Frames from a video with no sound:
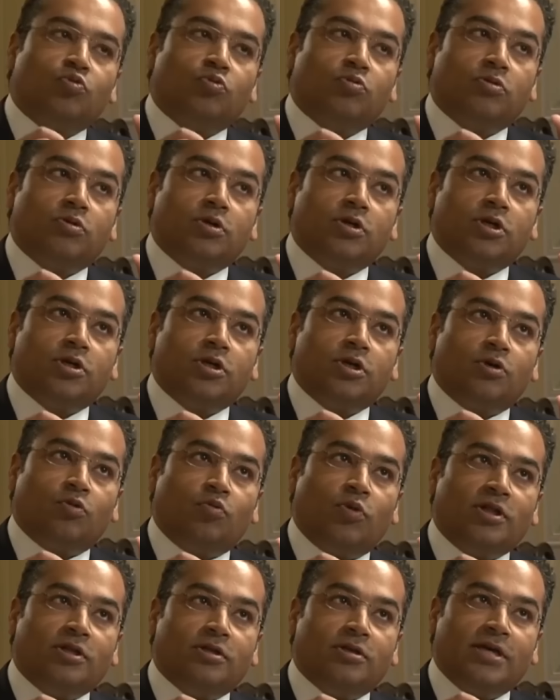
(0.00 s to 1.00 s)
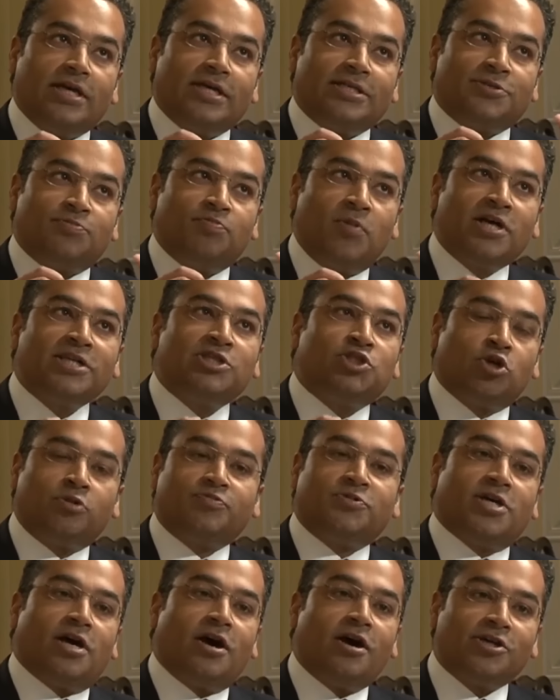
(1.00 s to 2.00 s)
interview is taking, and he
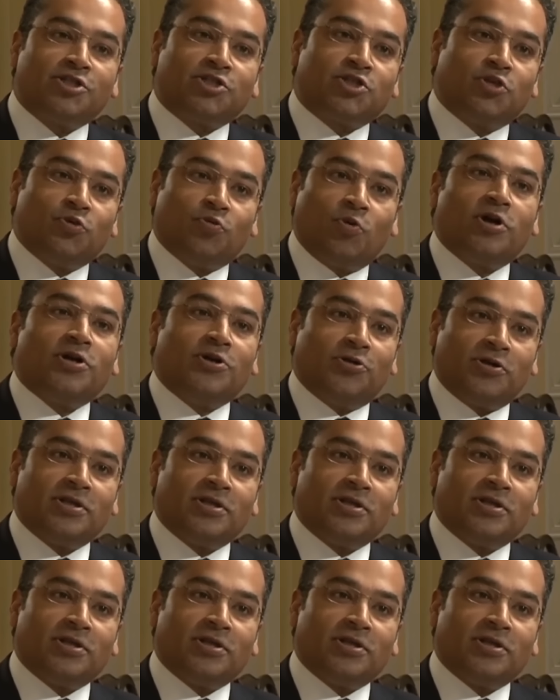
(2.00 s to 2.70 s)
lets us know it.